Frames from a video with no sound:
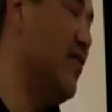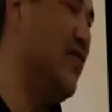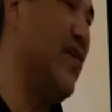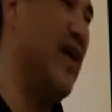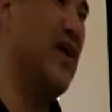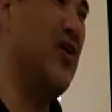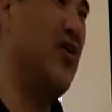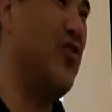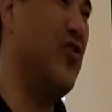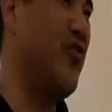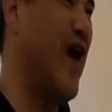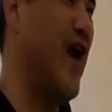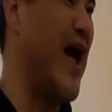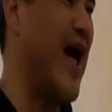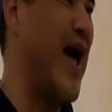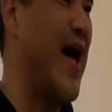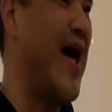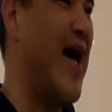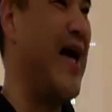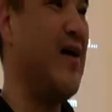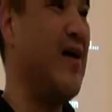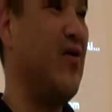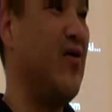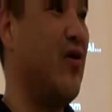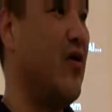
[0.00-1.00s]
they
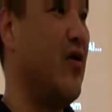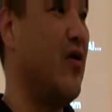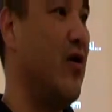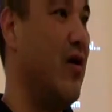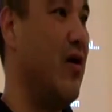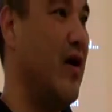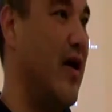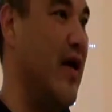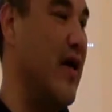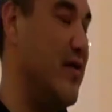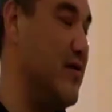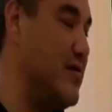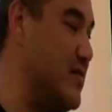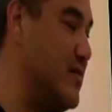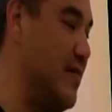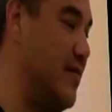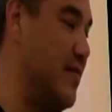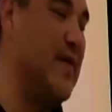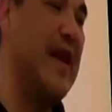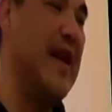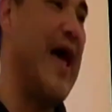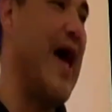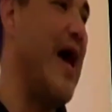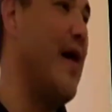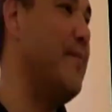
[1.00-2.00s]
crack or and
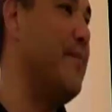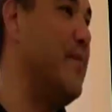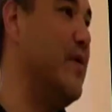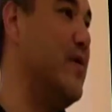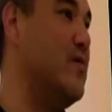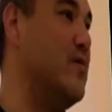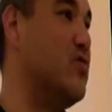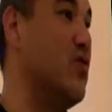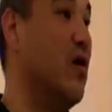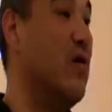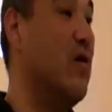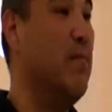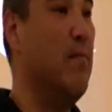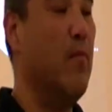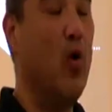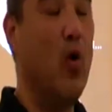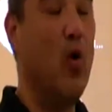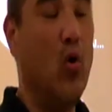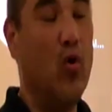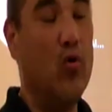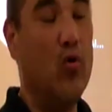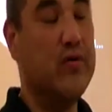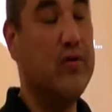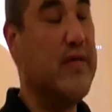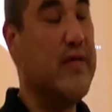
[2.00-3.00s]
something happens or
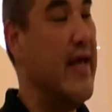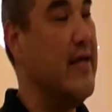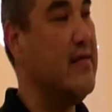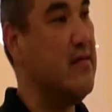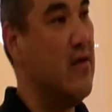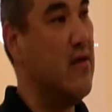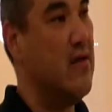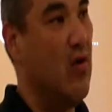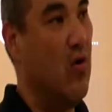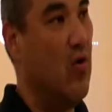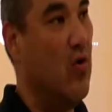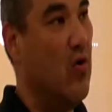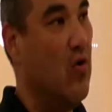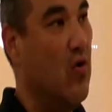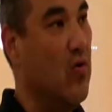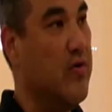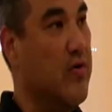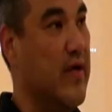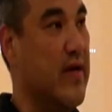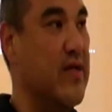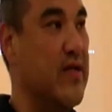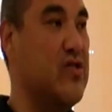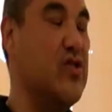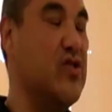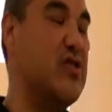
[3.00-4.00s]
mold takes a hold
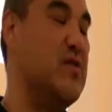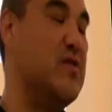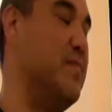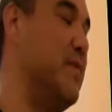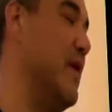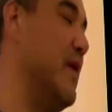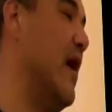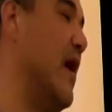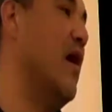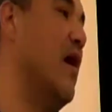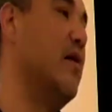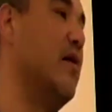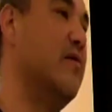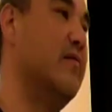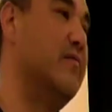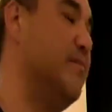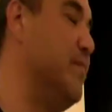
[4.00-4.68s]
and it's just beyond